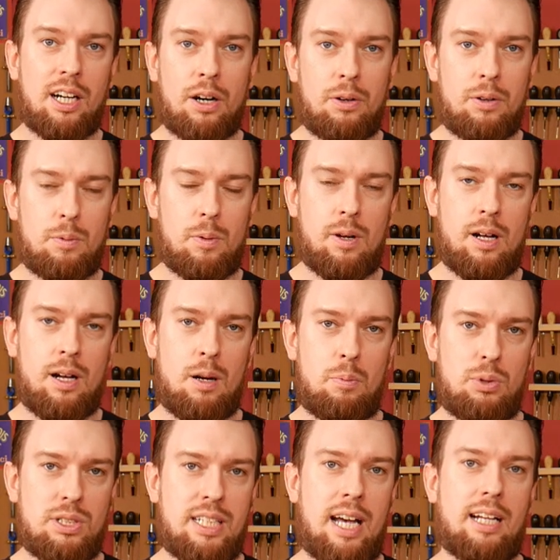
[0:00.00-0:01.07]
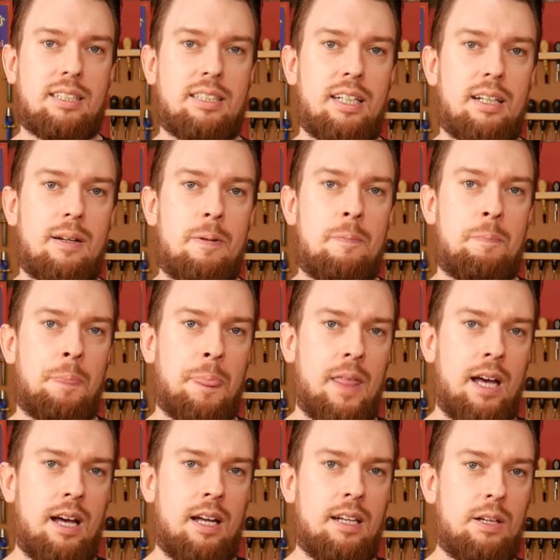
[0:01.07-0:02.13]
coat uh, protects it
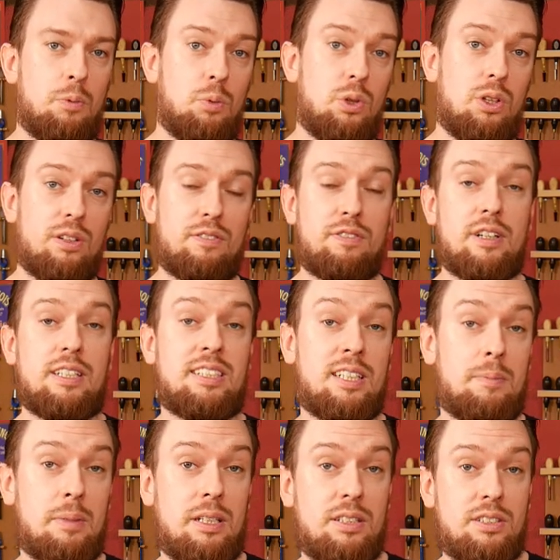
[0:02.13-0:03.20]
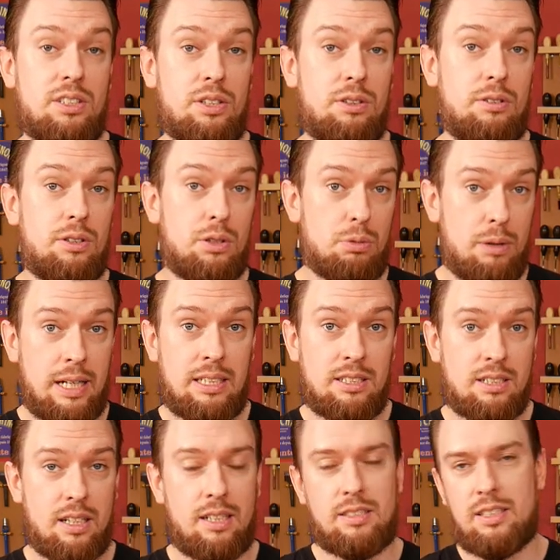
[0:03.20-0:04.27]
and it will look very similar to the grain
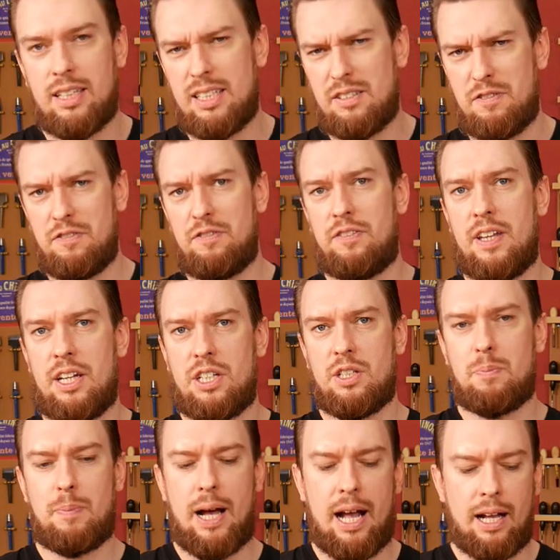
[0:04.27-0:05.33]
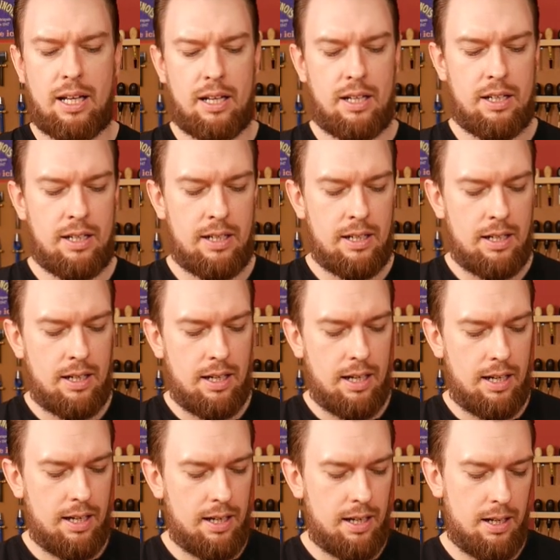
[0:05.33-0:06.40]
side. So that's a finished back.
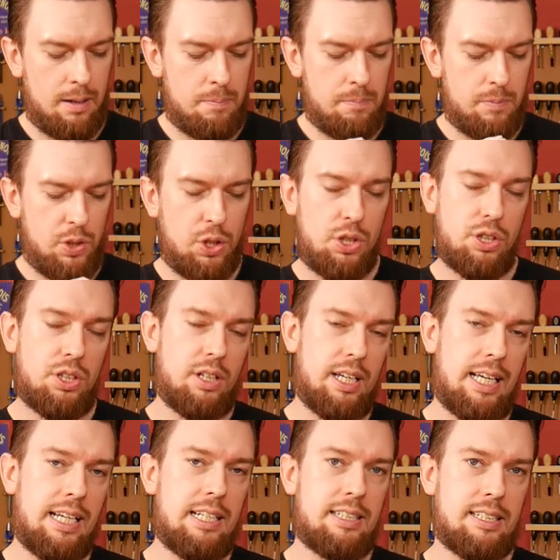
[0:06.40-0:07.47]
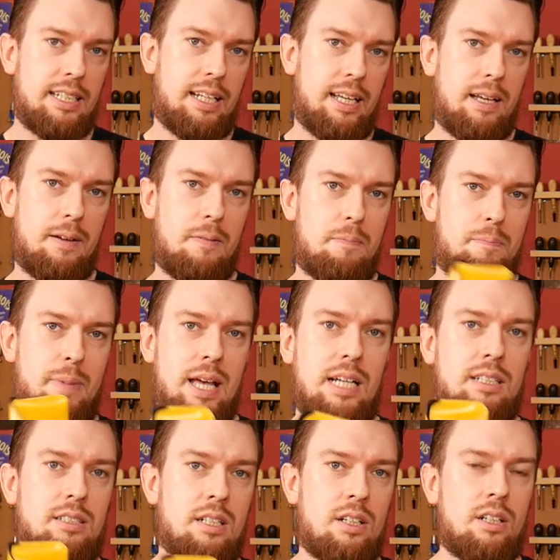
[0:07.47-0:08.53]
Um, you could easily
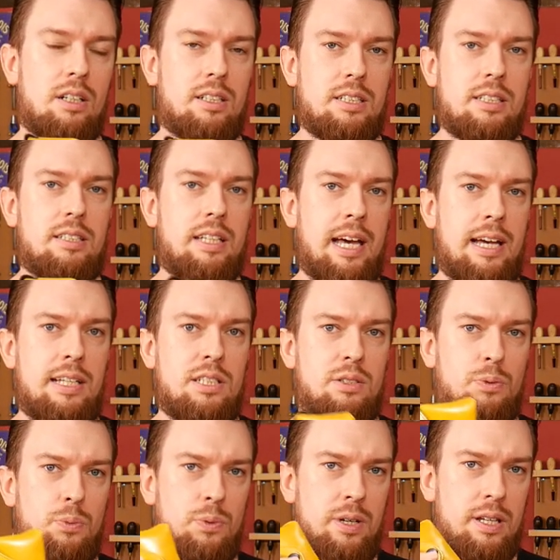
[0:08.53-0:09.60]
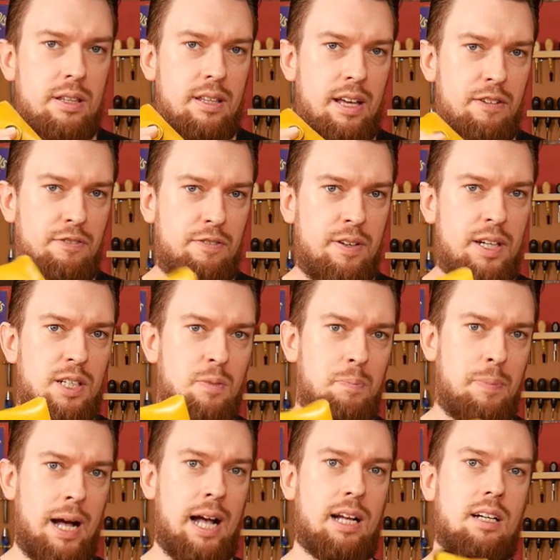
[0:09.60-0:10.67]
make a sunglasses case with a
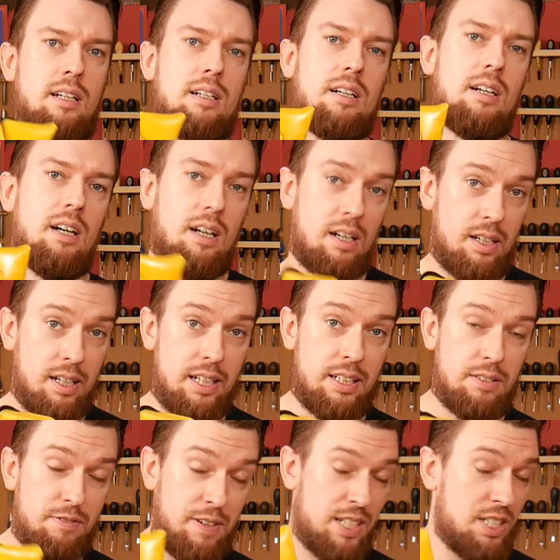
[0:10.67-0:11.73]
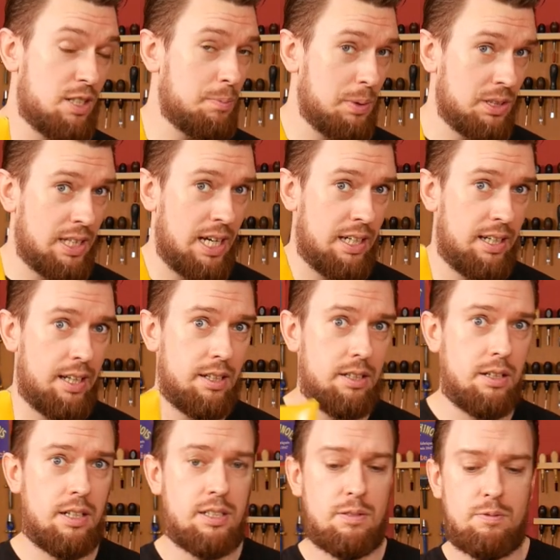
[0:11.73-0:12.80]
finished back hide, vegetable tan leather,
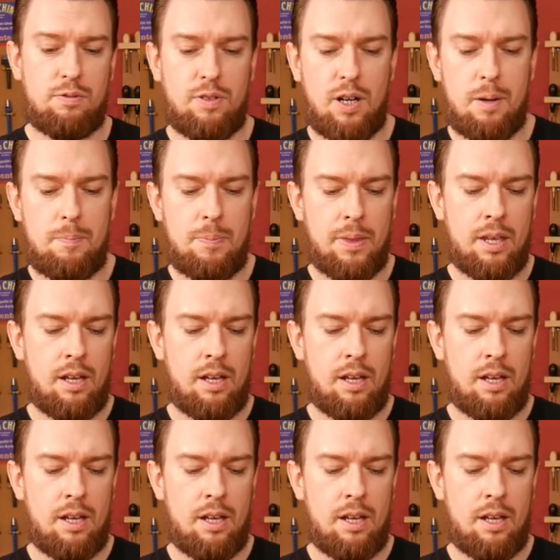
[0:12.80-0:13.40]
nice and firm.